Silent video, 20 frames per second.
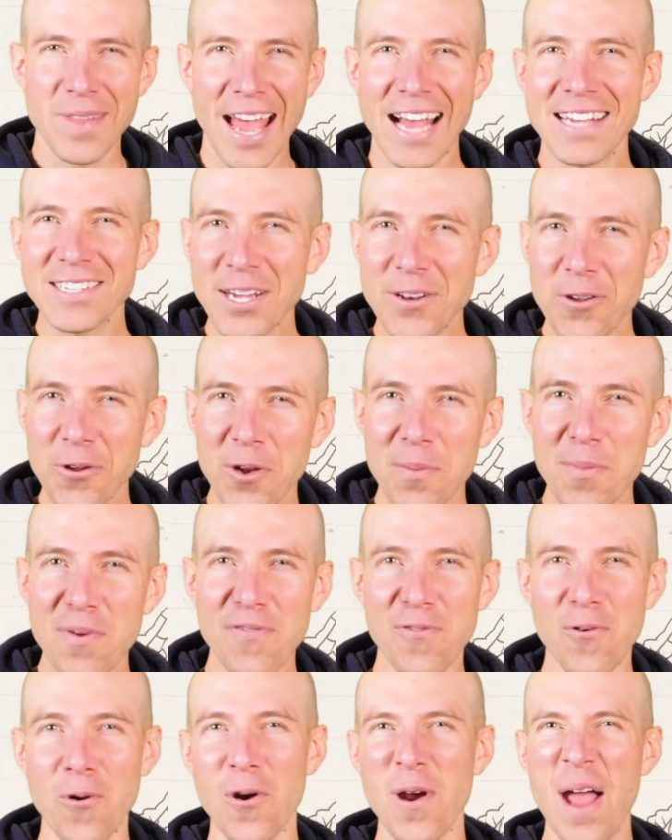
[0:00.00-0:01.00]
As I noted
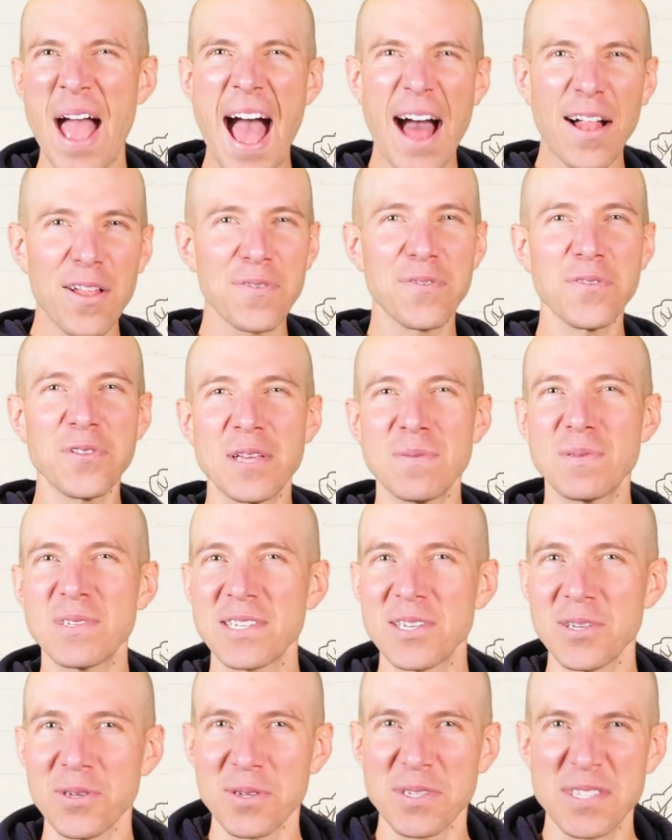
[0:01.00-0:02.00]
before, Alaphilippe's
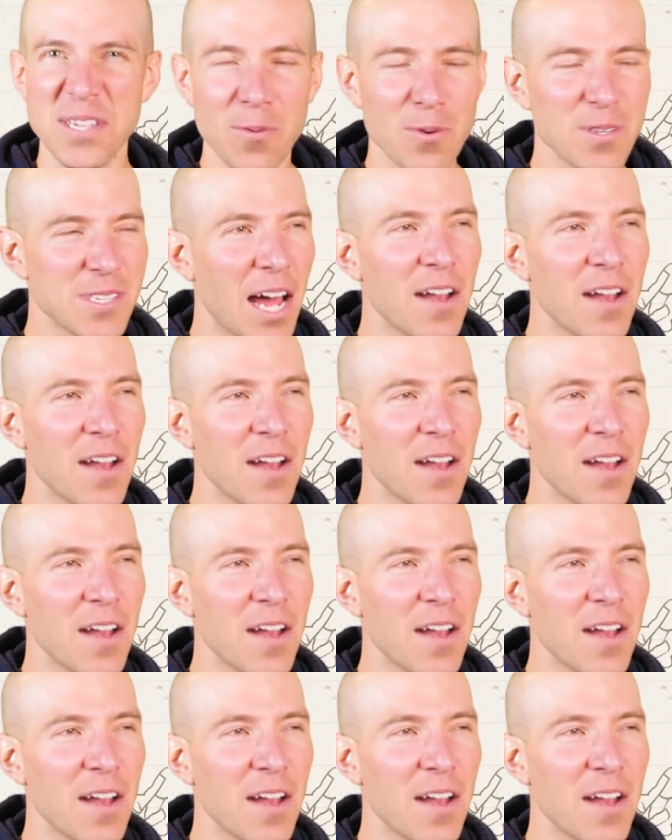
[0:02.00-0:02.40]
skill set was